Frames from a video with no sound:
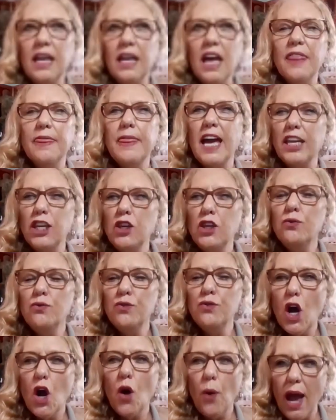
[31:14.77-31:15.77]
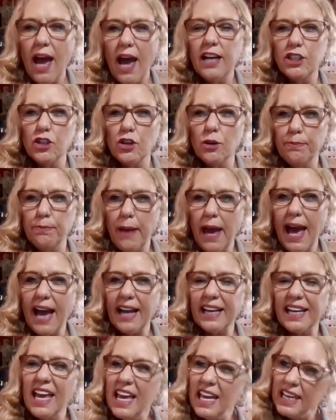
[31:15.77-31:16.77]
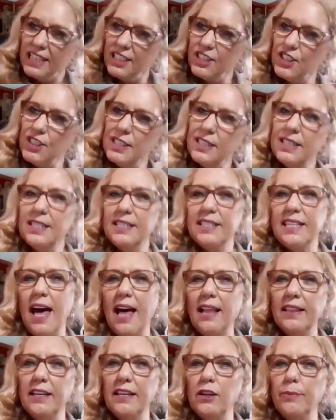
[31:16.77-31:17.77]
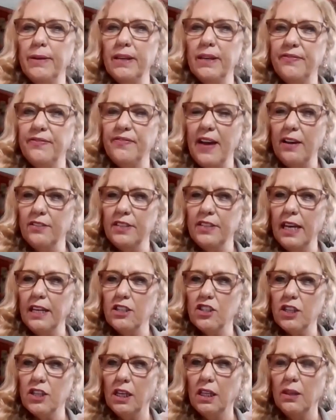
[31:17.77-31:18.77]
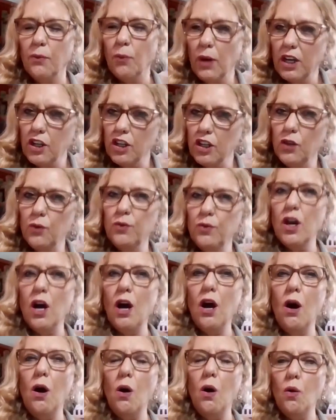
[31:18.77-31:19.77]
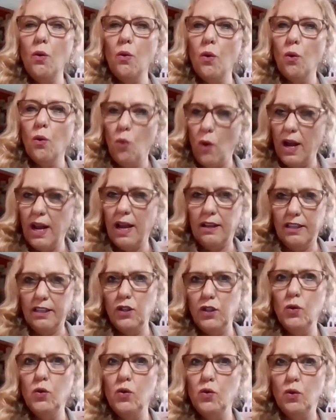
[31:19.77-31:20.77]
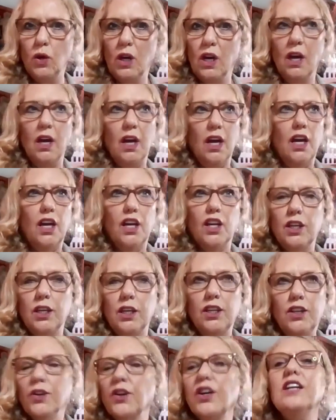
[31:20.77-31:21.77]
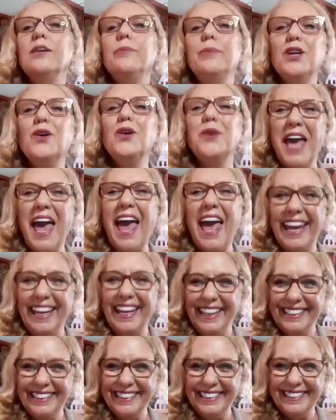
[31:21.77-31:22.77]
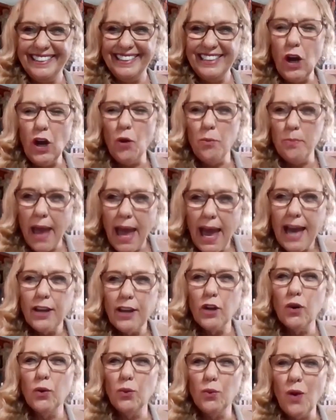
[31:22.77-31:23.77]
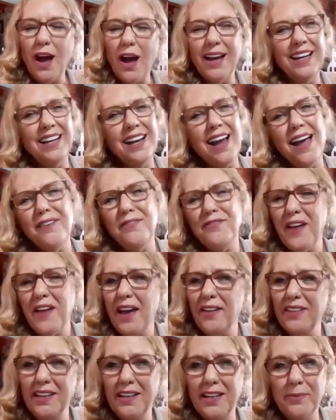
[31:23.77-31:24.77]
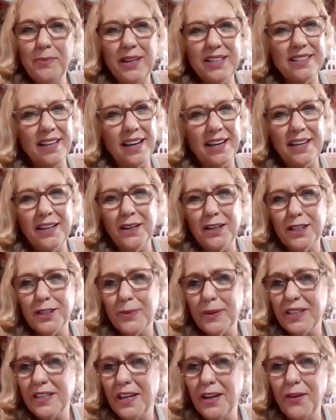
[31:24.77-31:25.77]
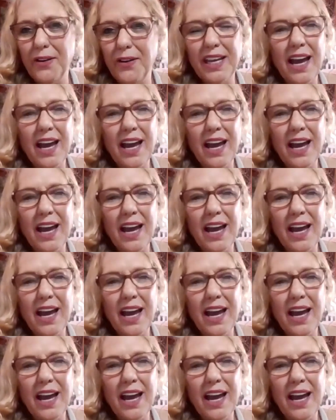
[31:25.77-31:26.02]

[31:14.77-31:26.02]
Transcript: that has your back, it just is that little bit of foundation where what you're going to be okay no matter what. And I found that in my second husband, Gary.